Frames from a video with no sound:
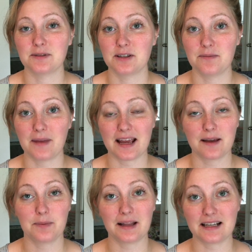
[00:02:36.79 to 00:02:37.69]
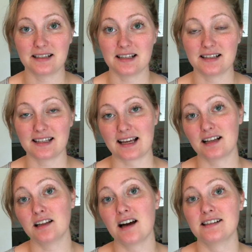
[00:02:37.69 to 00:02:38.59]
to make places like
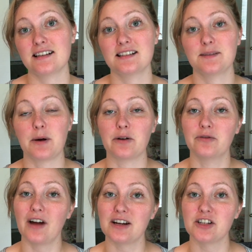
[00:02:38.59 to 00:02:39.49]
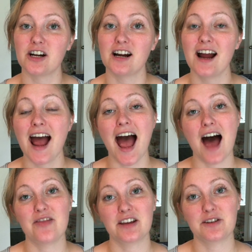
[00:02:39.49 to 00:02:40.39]
closets smell fresher.
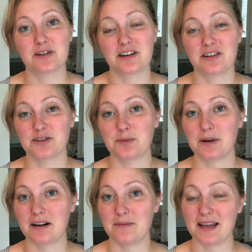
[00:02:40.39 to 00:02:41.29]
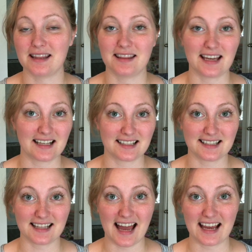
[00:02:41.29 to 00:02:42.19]
And then you can also put them in things
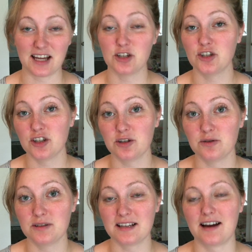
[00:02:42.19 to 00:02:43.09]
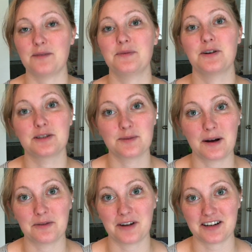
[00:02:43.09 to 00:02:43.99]
like shoes to help those
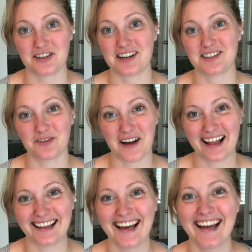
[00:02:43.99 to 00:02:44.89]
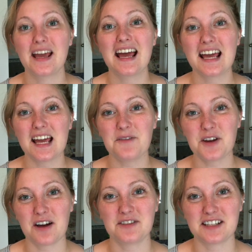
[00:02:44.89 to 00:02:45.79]
smell fresher as well. If you
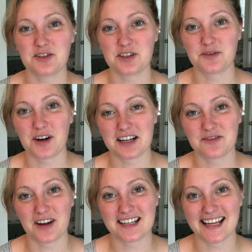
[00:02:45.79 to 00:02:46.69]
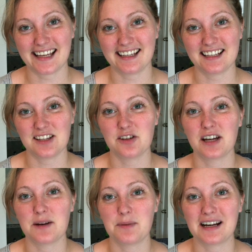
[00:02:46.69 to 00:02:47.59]
have Citrus Fresh Vitality, you
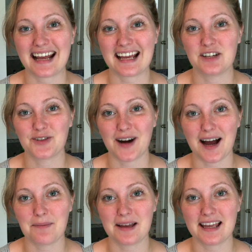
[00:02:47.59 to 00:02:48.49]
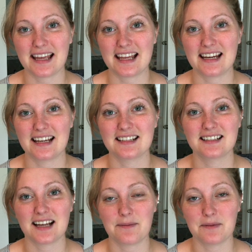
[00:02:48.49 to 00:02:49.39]
can put a drop in
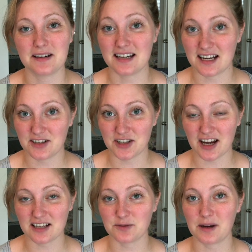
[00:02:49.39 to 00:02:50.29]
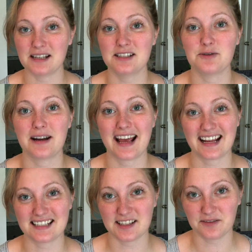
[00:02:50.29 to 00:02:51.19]
some Ninja as well to
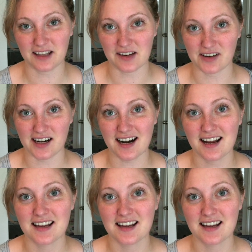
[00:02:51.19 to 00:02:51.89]
enhance the flavor.